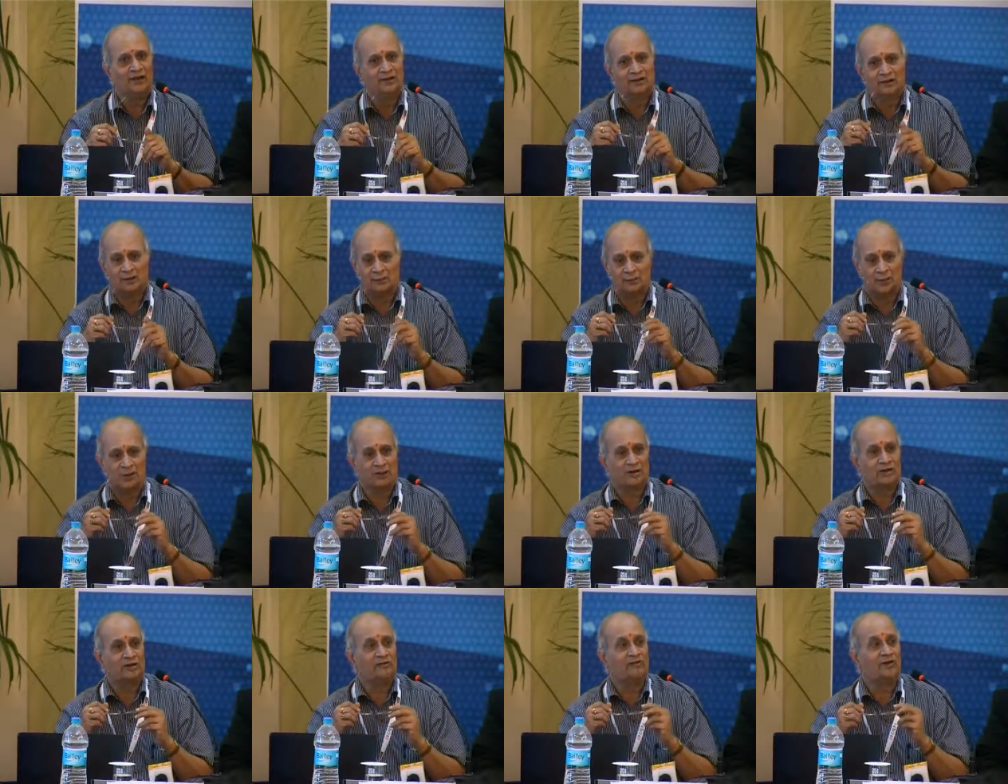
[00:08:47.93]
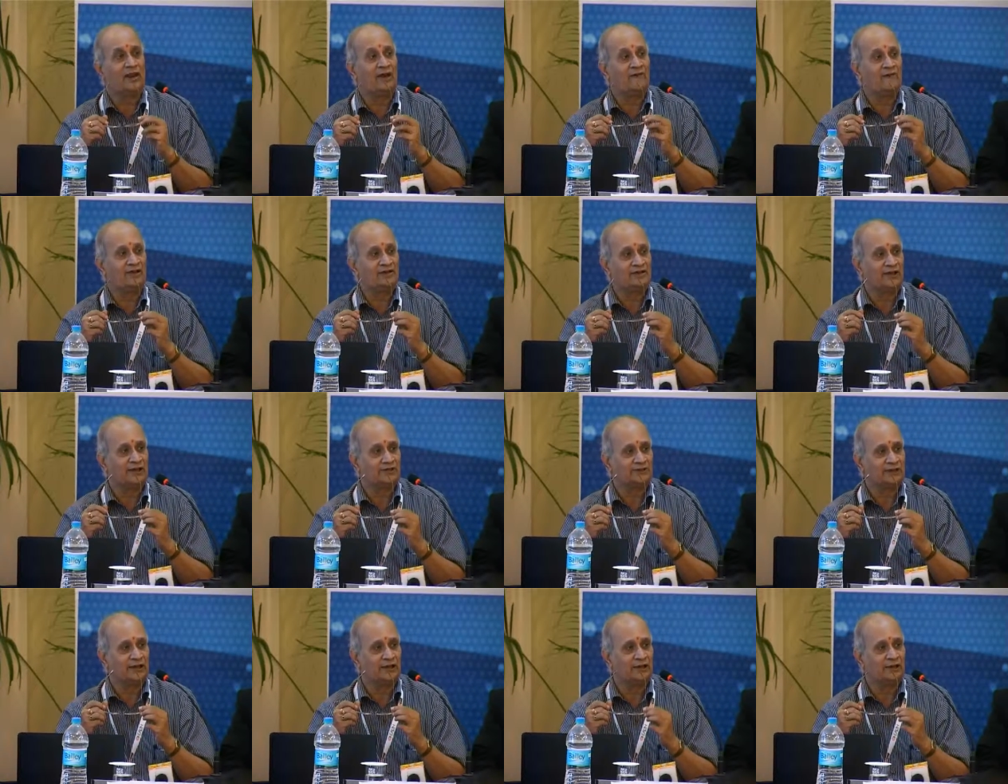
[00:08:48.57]
the project will never
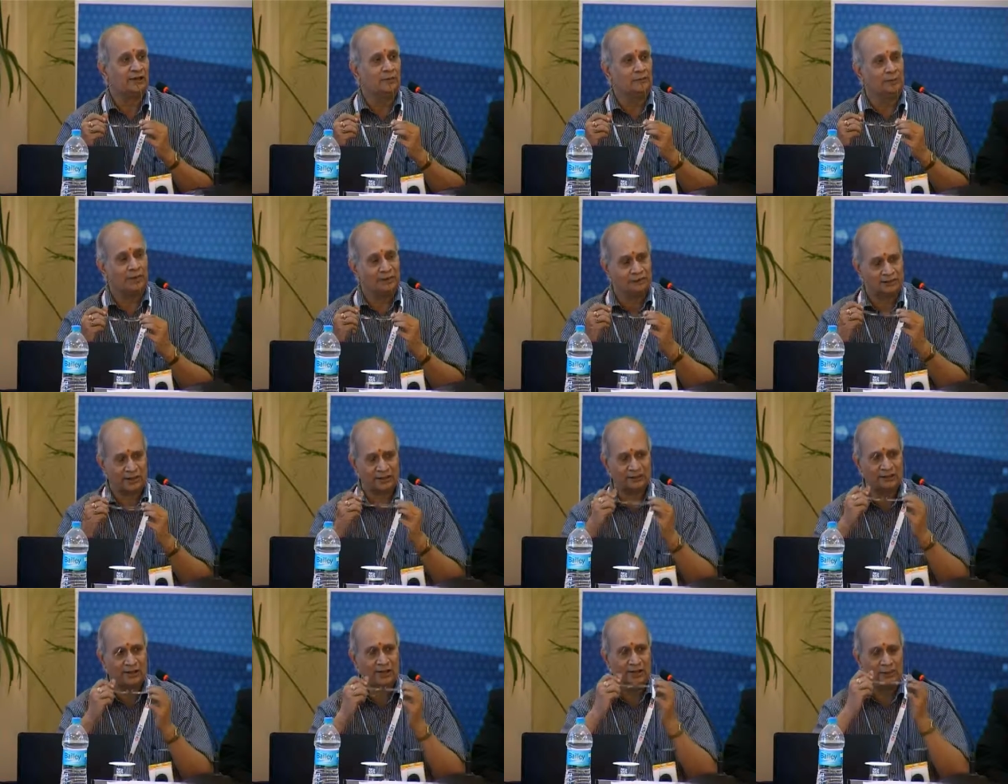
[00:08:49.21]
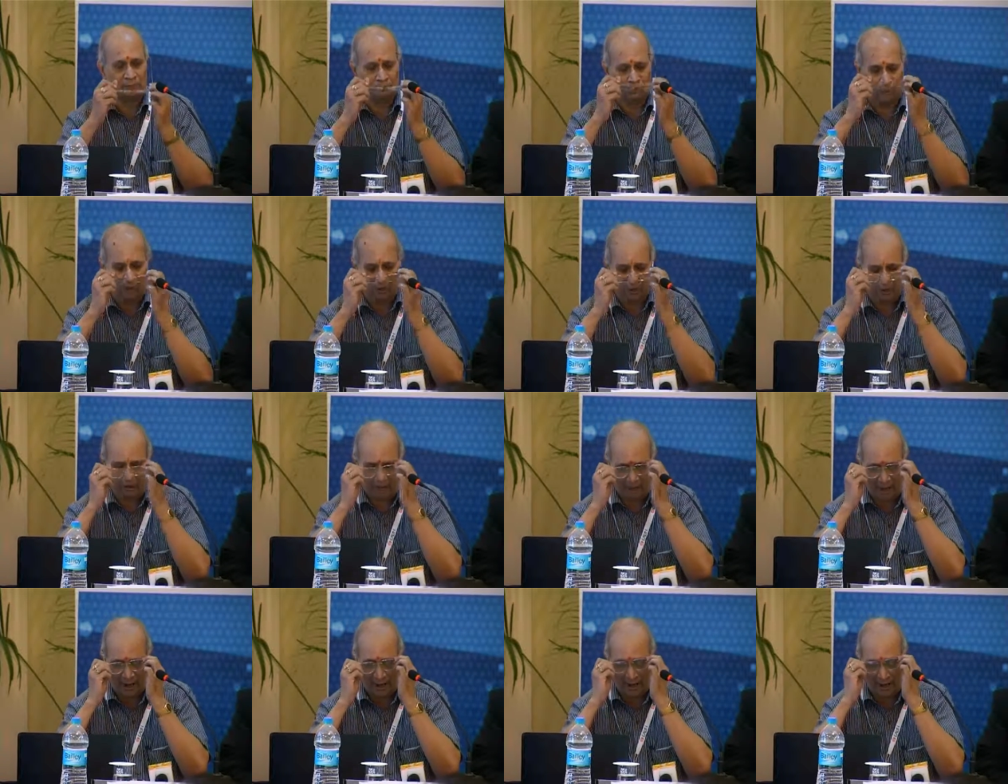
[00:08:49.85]
succeed. It may succeed in
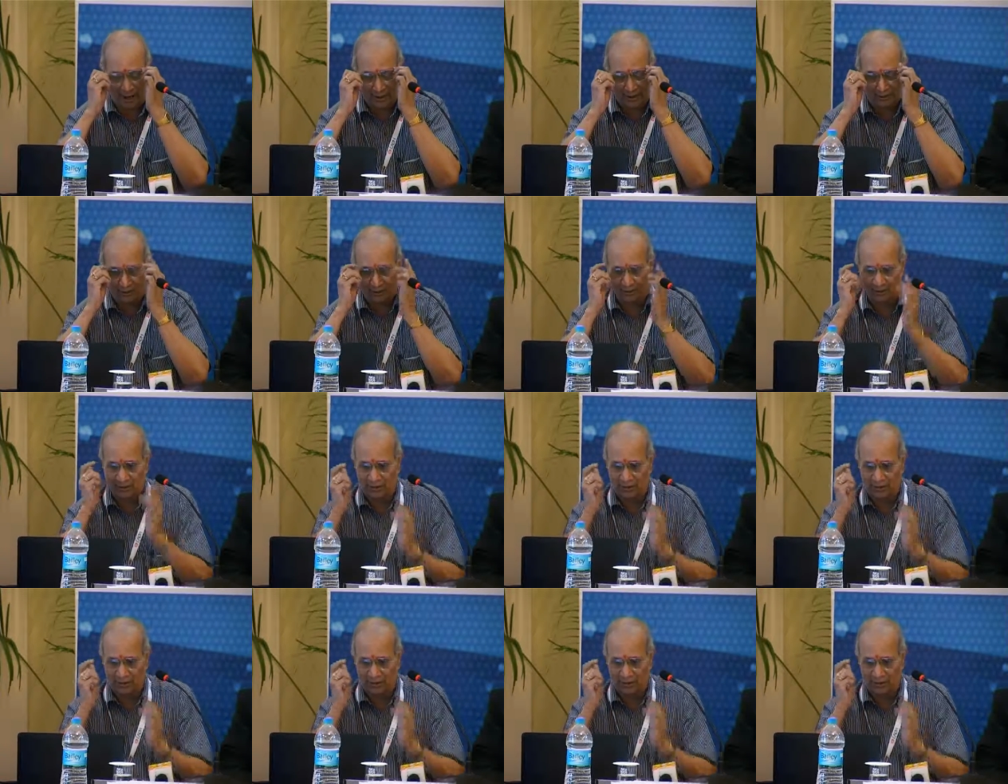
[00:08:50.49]
uh, islands.